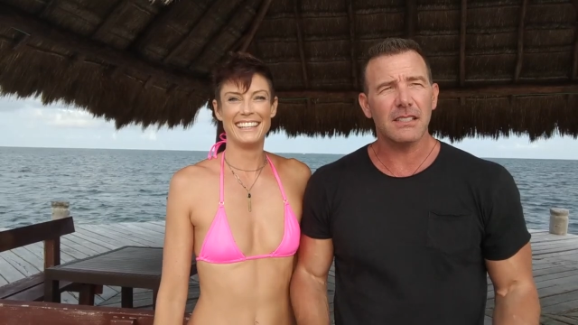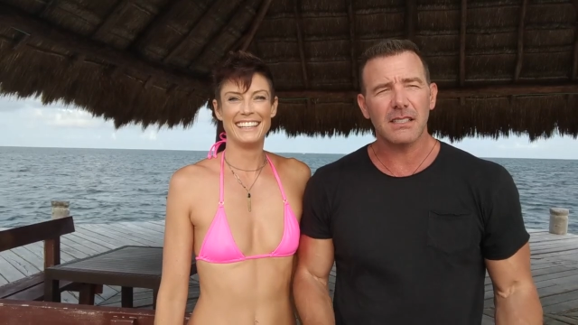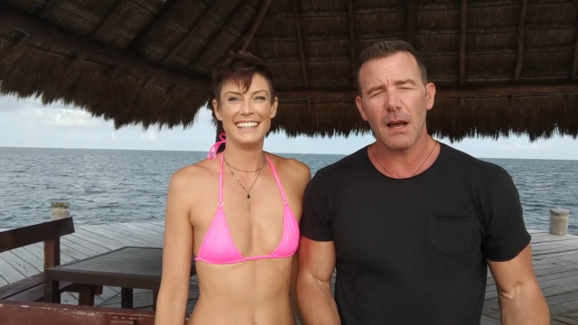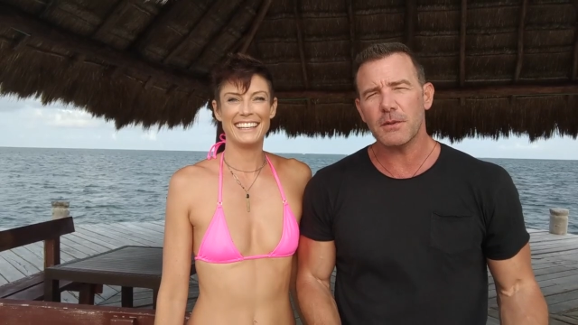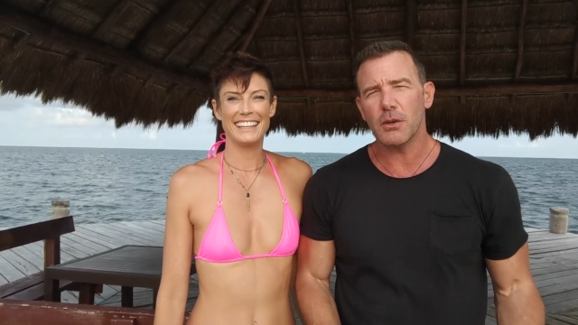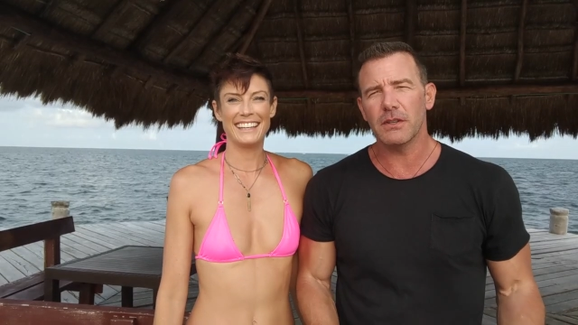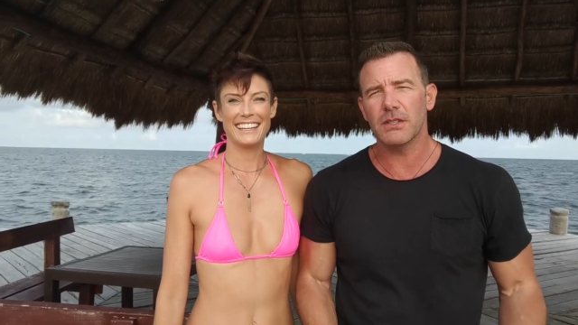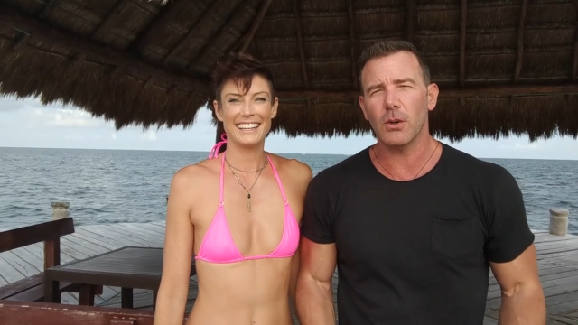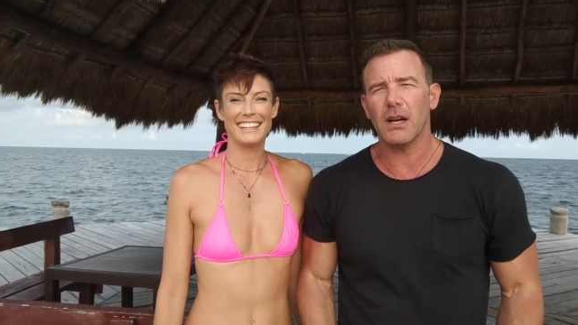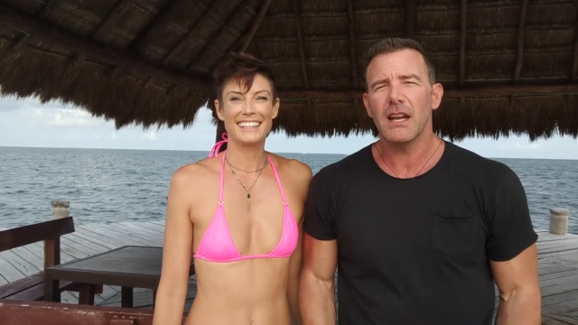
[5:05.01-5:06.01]
Speaker 1: Just come to a
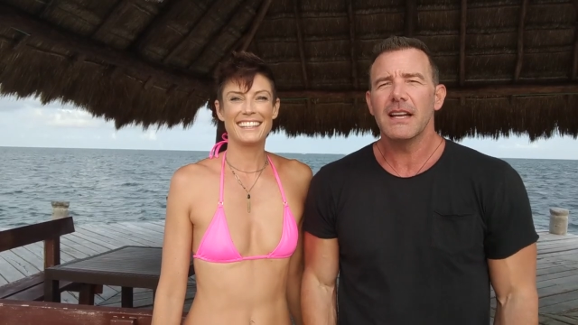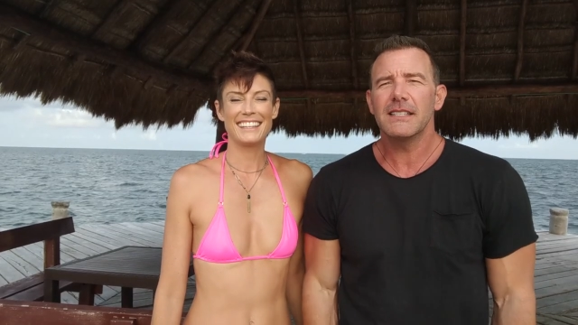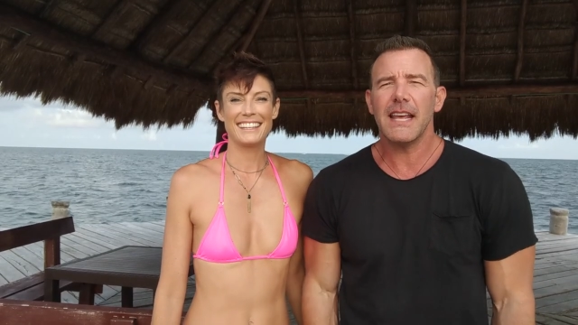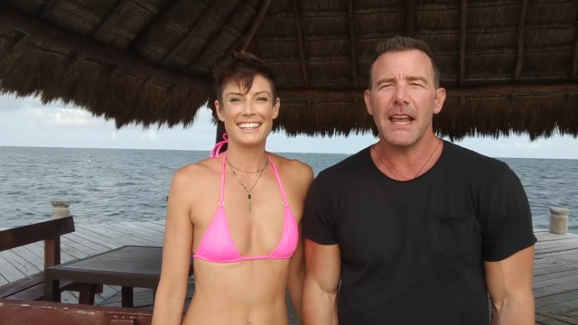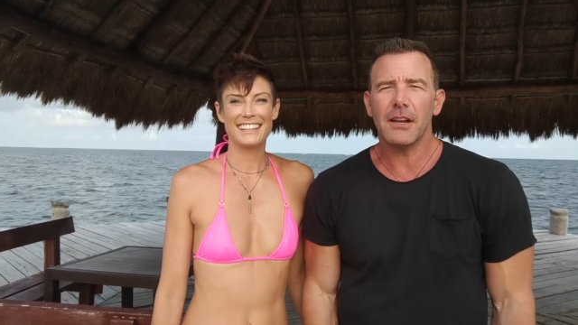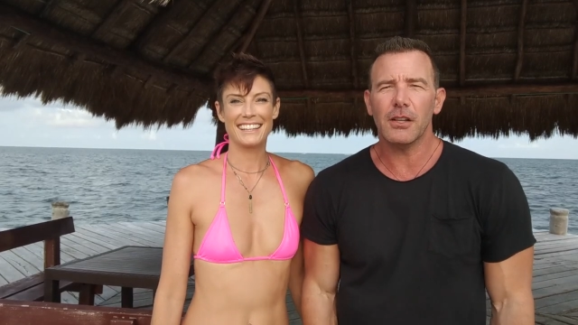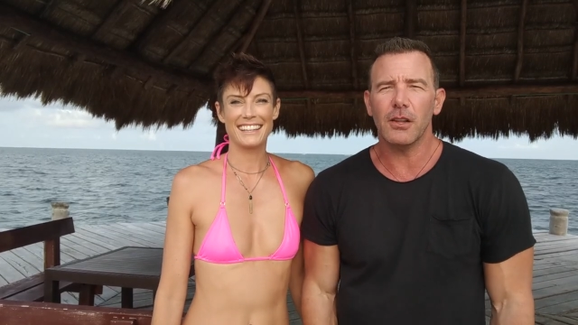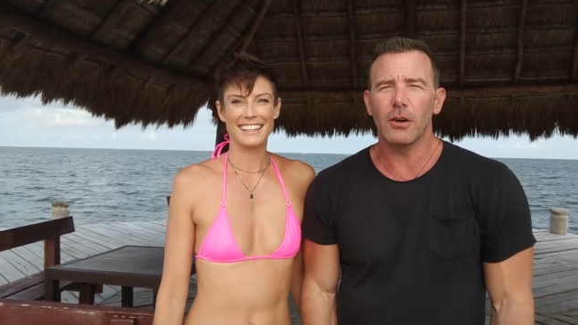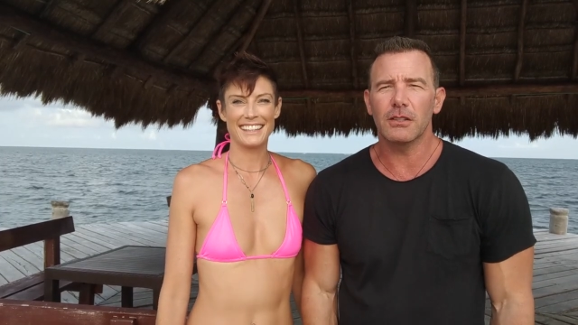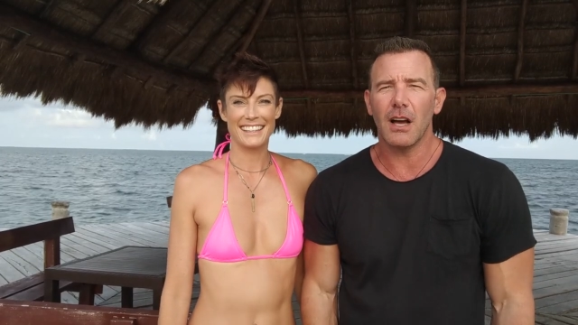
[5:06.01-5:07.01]
resort, take your
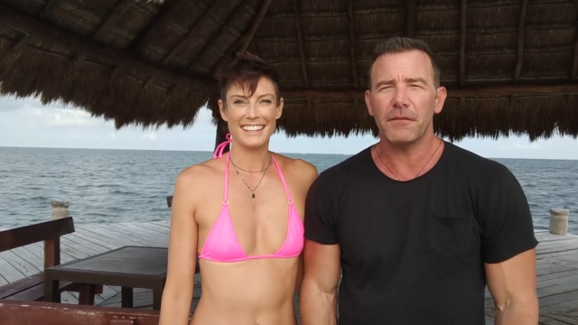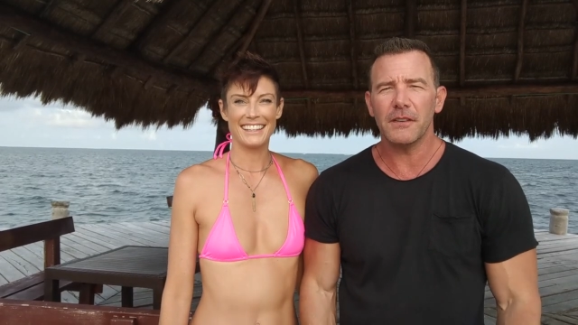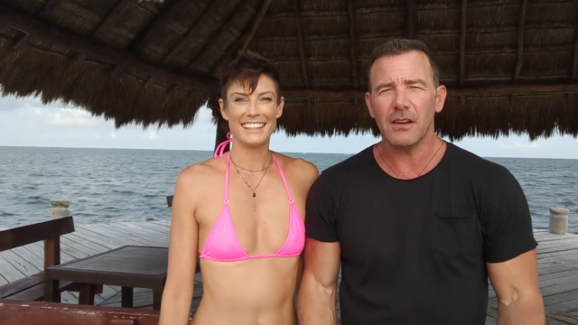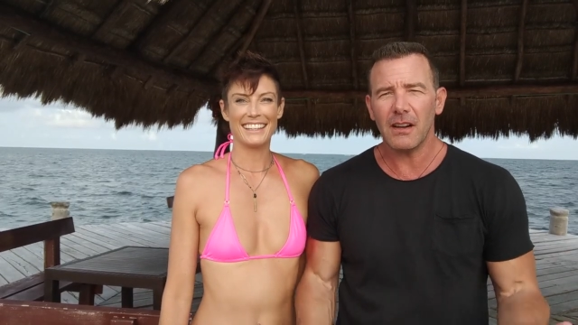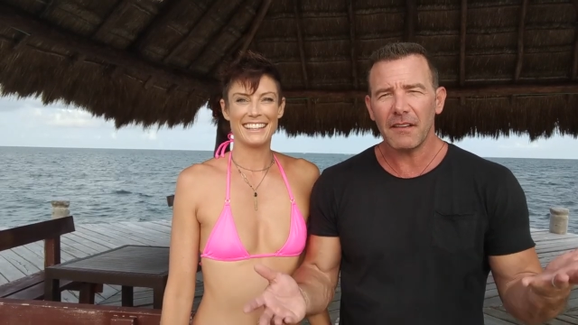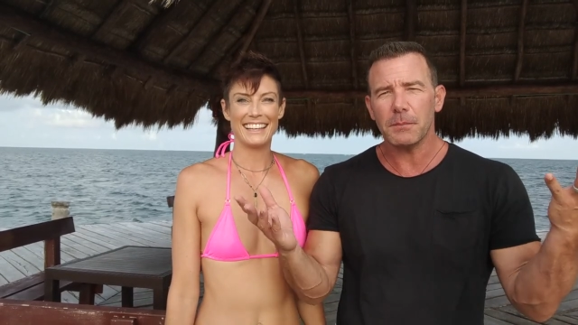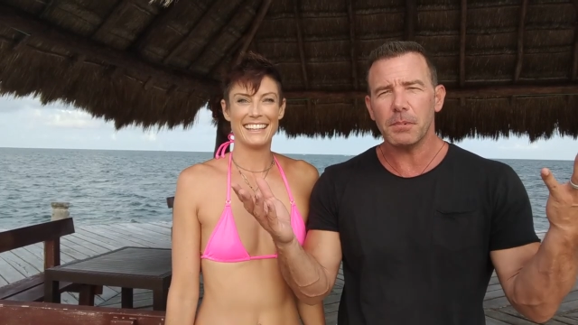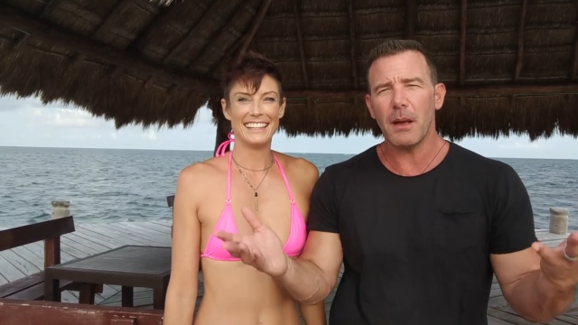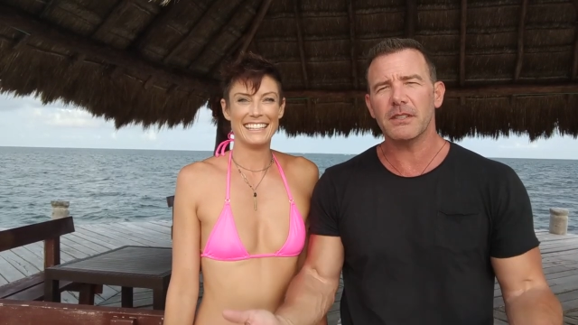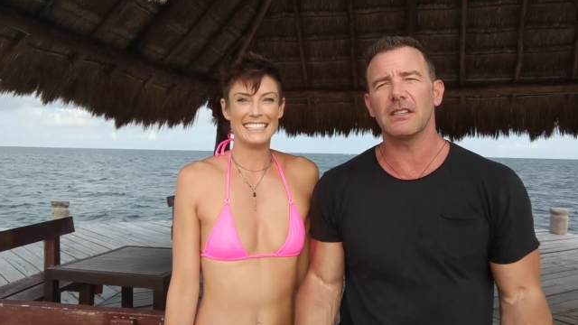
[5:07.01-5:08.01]
clothes off. You don't have to
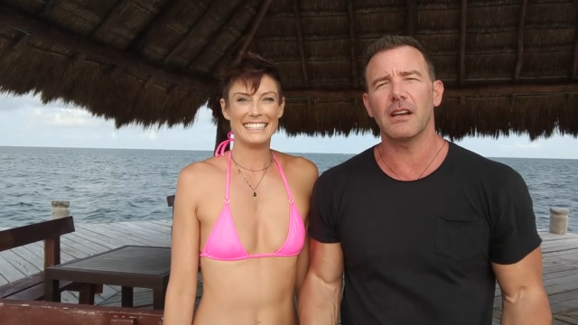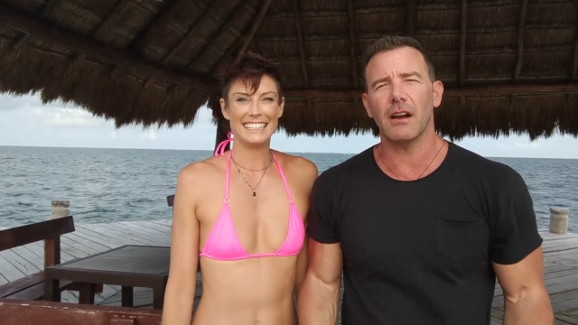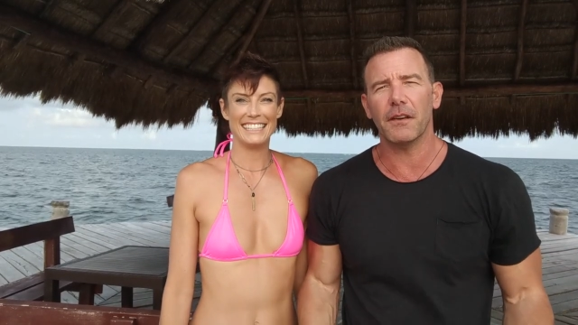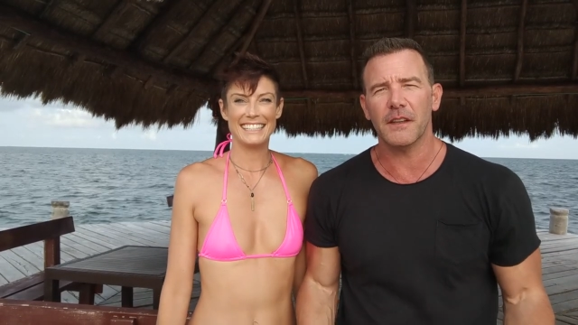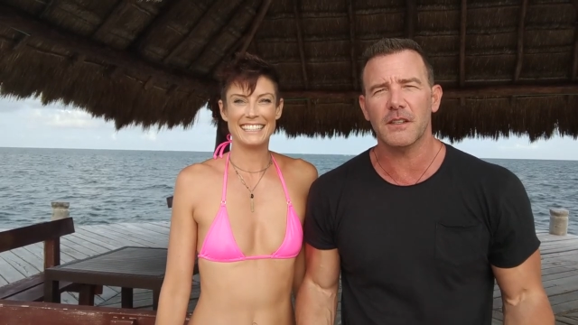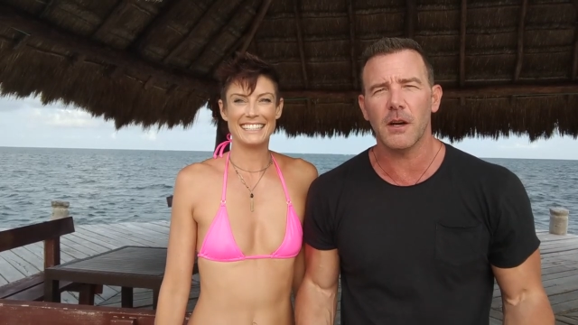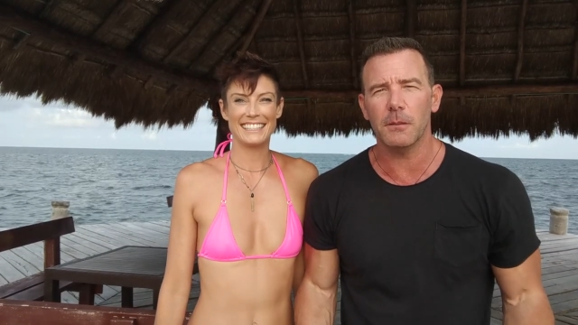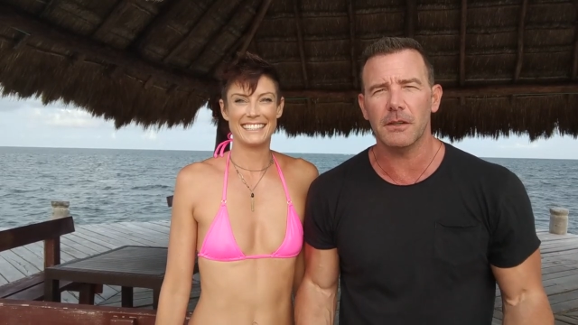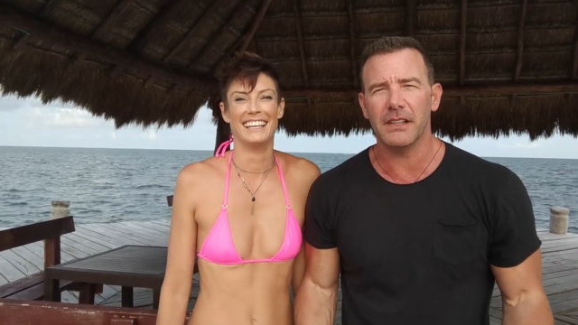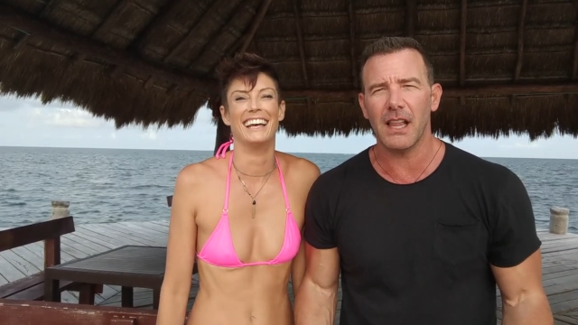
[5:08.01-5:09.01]
plummet to the earth at
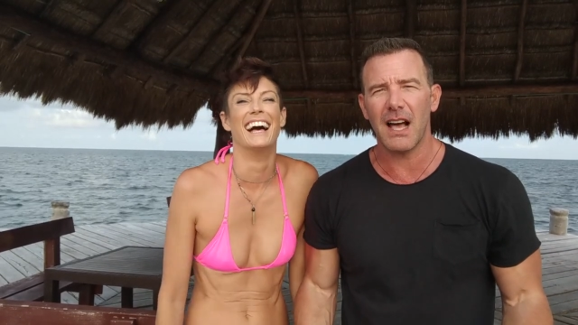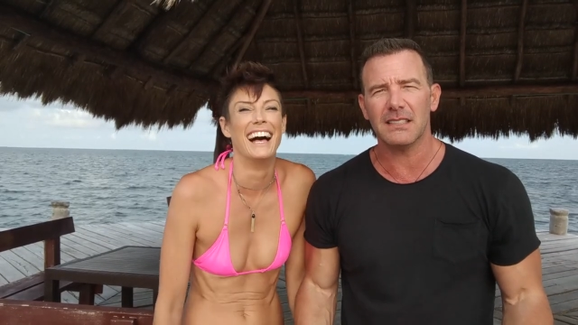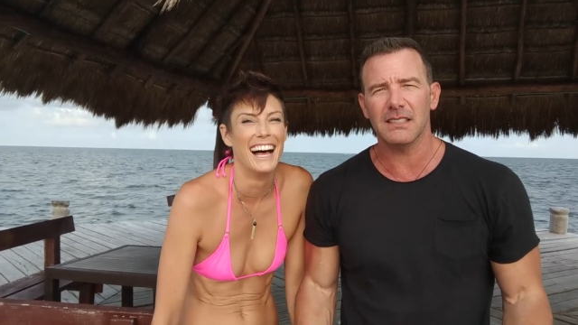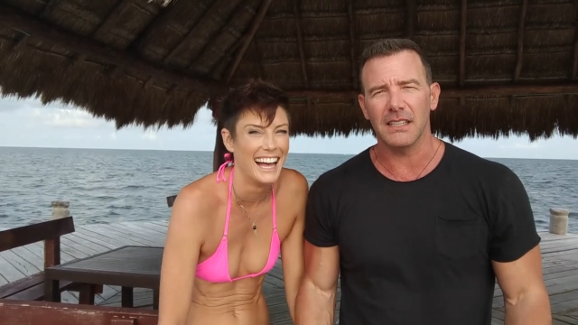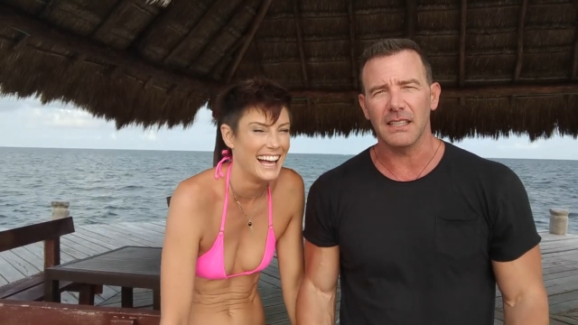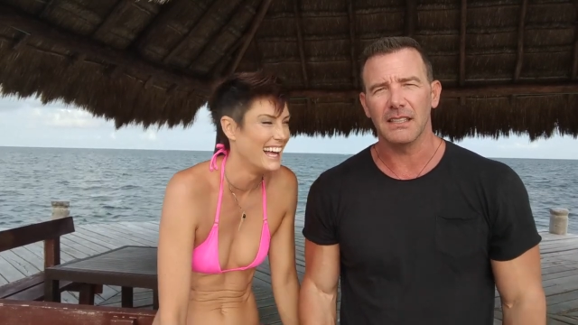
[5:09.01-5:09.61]
terminal velocity.